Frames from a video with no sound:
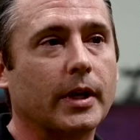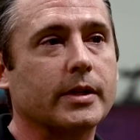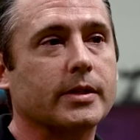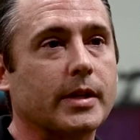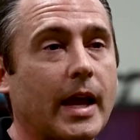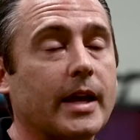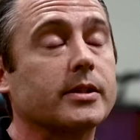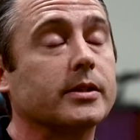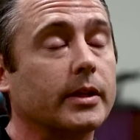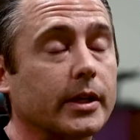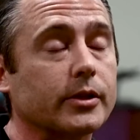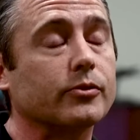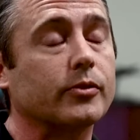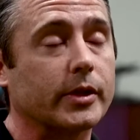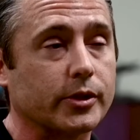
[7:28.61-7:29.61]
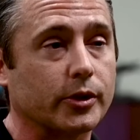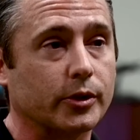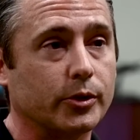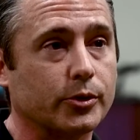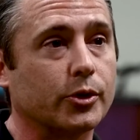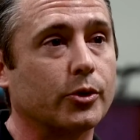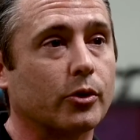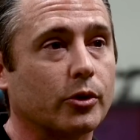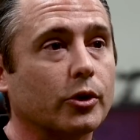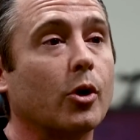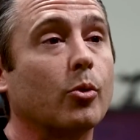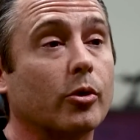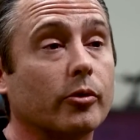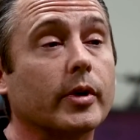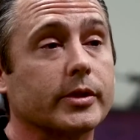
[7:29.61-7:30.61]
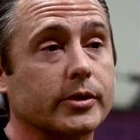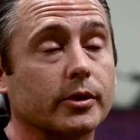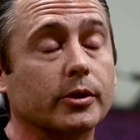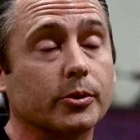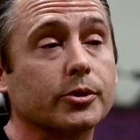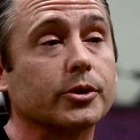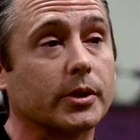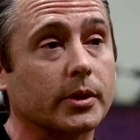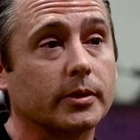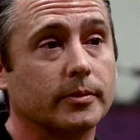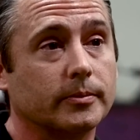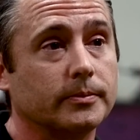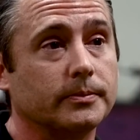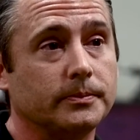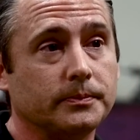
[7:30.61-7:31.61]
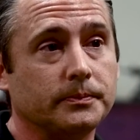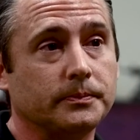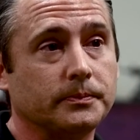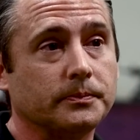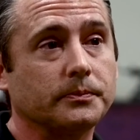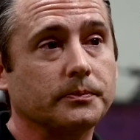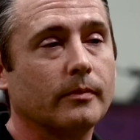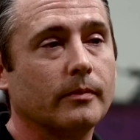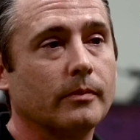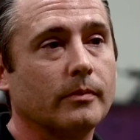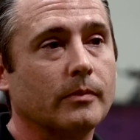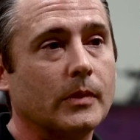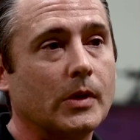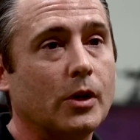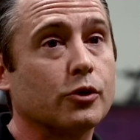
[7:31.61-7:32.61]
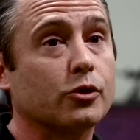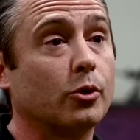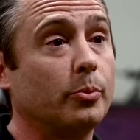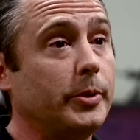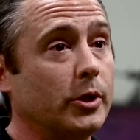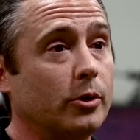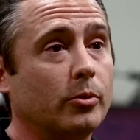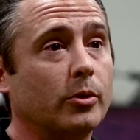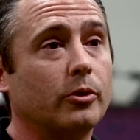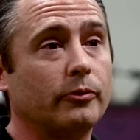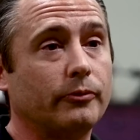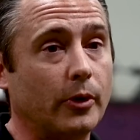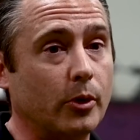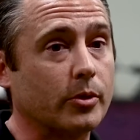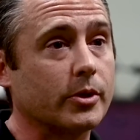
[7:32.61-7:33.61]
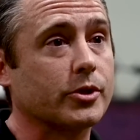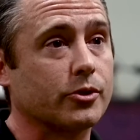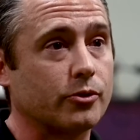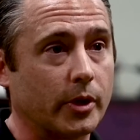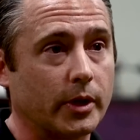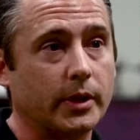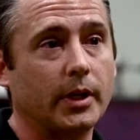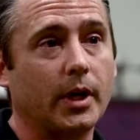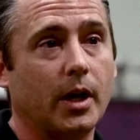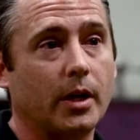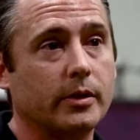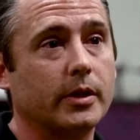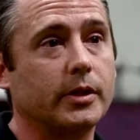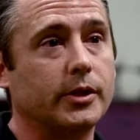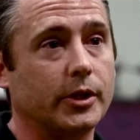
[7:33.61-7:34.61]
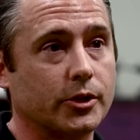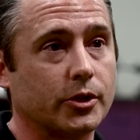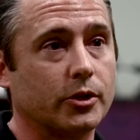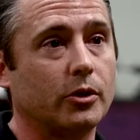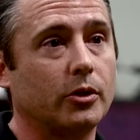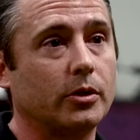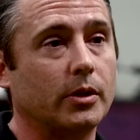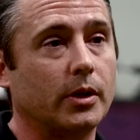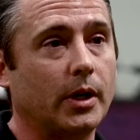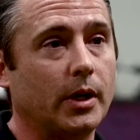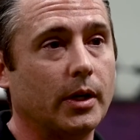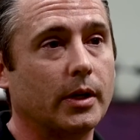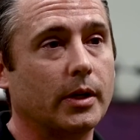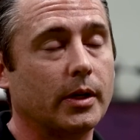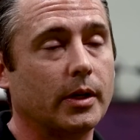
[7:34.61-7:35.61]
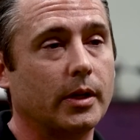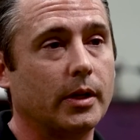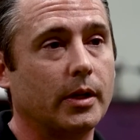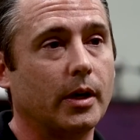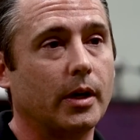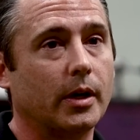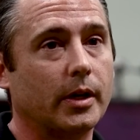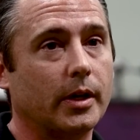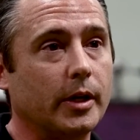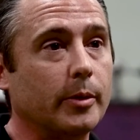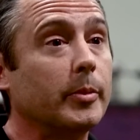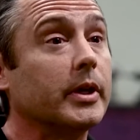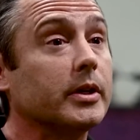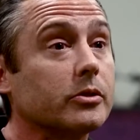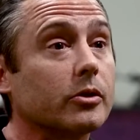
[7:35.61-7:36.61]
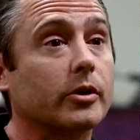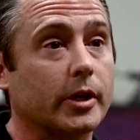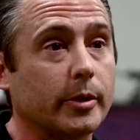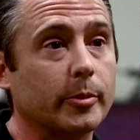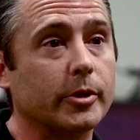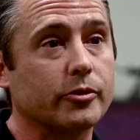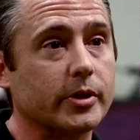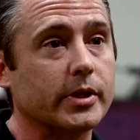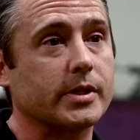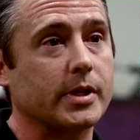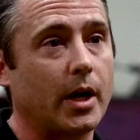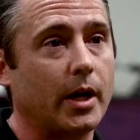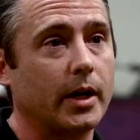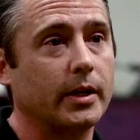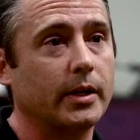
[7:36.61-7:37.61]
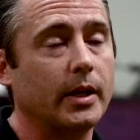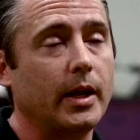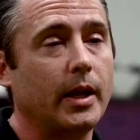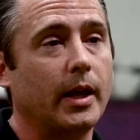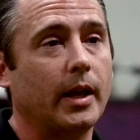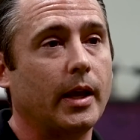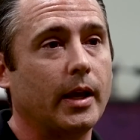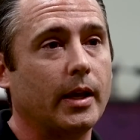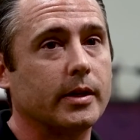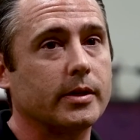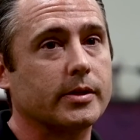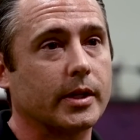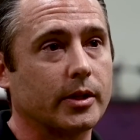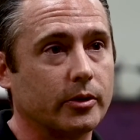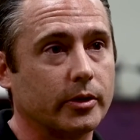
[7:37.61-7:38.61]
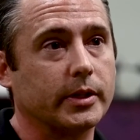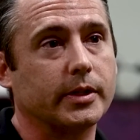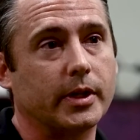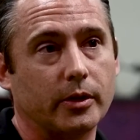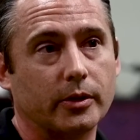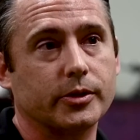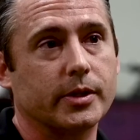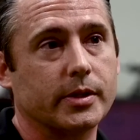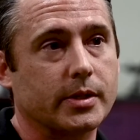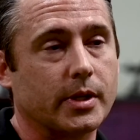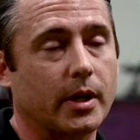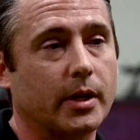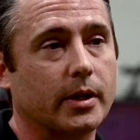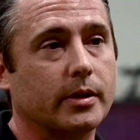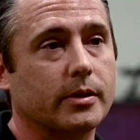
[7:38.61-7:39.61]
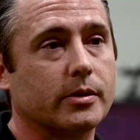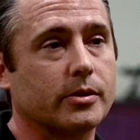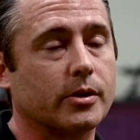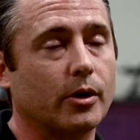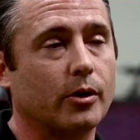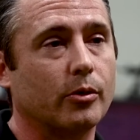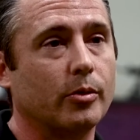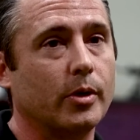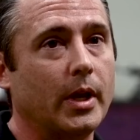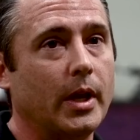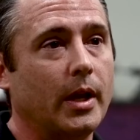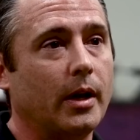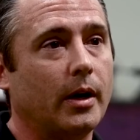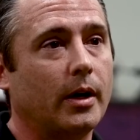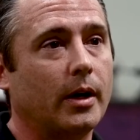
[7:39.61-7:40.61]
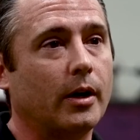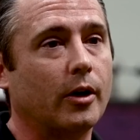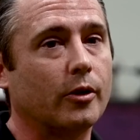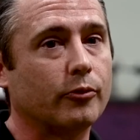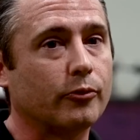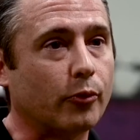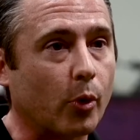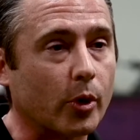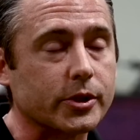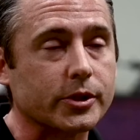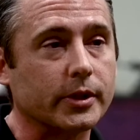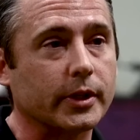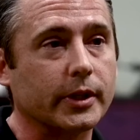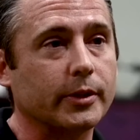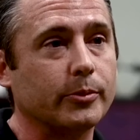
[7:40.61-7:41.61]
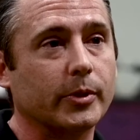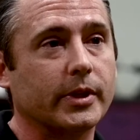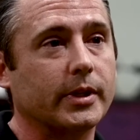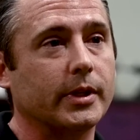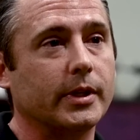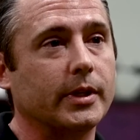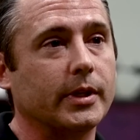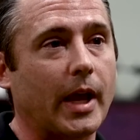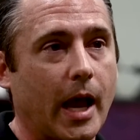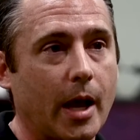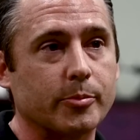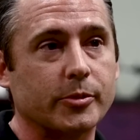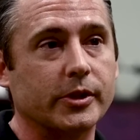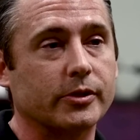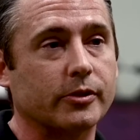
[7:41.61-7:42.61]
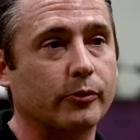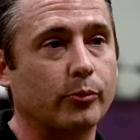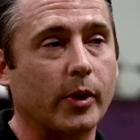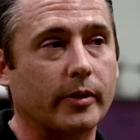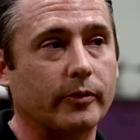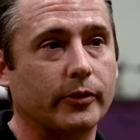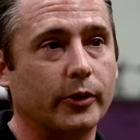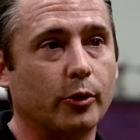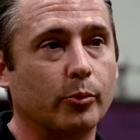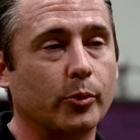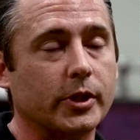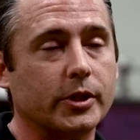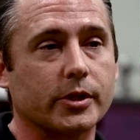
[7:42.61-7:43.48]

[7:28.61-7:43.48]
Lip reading: has less resolution or lower resolution. So Beale will focus strictly on the digital IMINT or imagery side and signal intelligence side. So unfortunately, with the absence of wet film, we